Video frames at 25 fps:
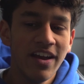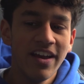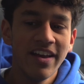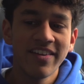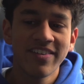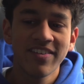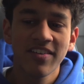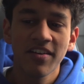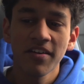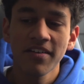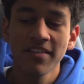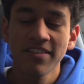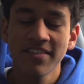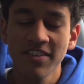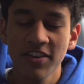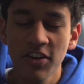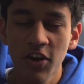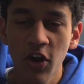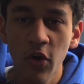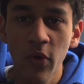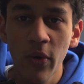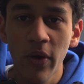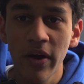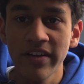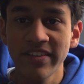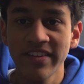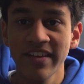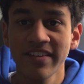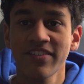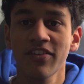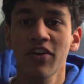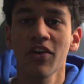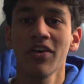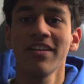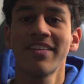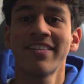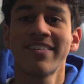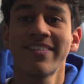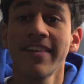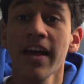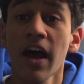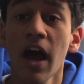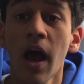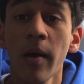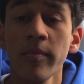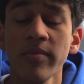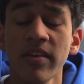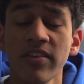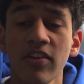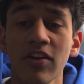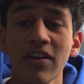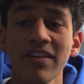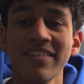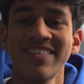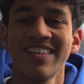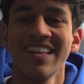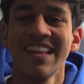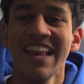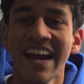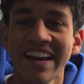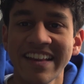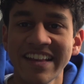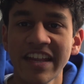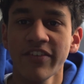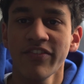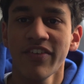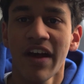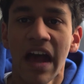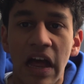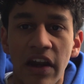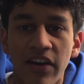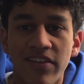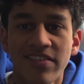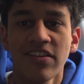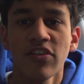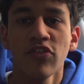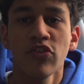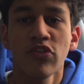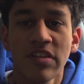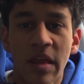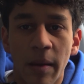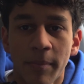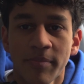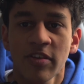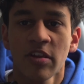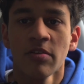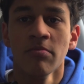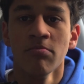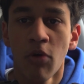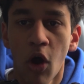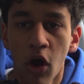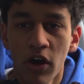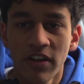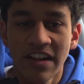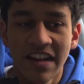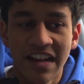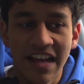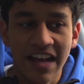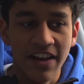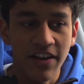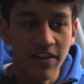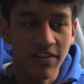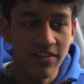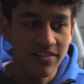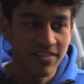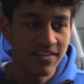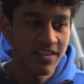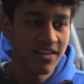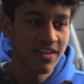It's called steroids. It's called SARMs. It's called selective androgen receptor modulators.